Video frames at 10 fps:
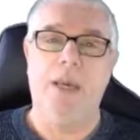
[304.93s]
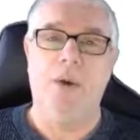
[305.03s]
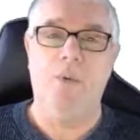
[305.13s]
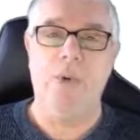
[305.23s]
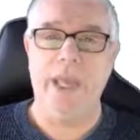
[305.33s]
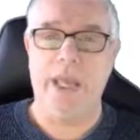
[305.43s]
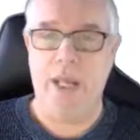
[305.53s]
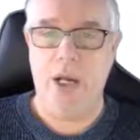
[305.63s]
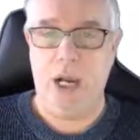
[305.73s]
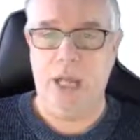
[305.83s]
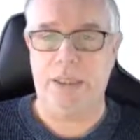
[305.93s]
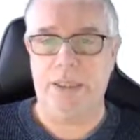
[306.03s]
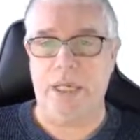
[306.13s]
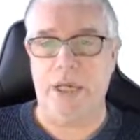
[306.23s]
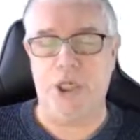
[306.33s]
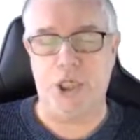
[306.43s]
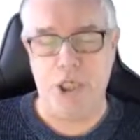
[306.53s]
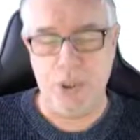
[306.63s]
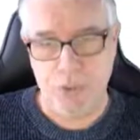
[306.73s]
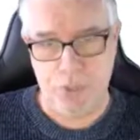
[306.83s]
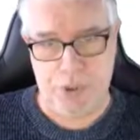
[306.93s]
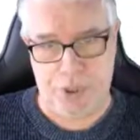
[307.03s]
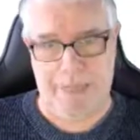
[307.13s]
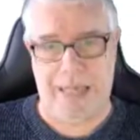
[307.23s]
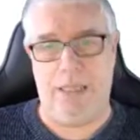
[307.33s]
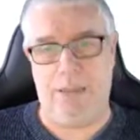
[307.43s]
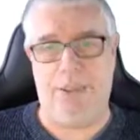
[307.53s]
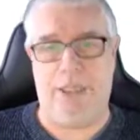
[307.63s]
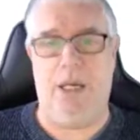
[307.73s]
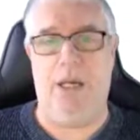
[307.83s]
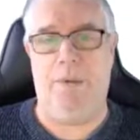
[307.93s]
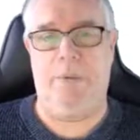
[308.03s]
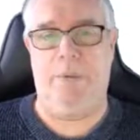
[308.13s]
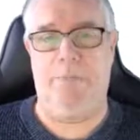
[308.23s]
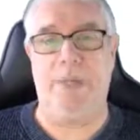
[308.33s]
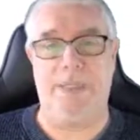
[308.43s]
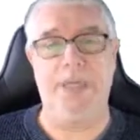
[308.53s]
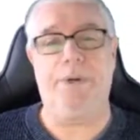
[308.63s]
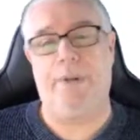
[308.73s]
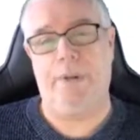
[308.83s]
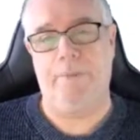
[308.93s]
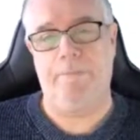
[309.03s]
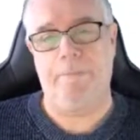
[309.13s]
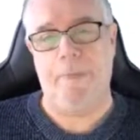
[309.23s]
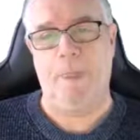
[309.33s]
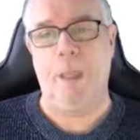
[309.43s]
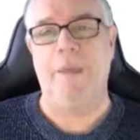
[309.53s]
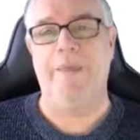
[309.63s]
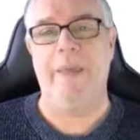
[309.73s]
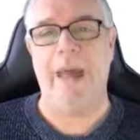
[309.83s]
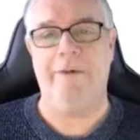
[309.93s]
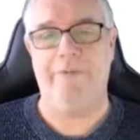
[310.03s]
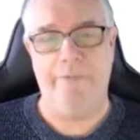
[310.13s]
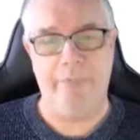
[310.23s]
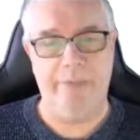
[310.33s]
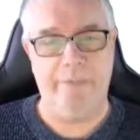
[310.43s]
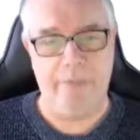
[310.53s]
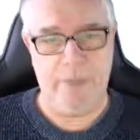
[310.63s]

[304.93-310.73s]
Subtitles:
we got a huge amount of material that have been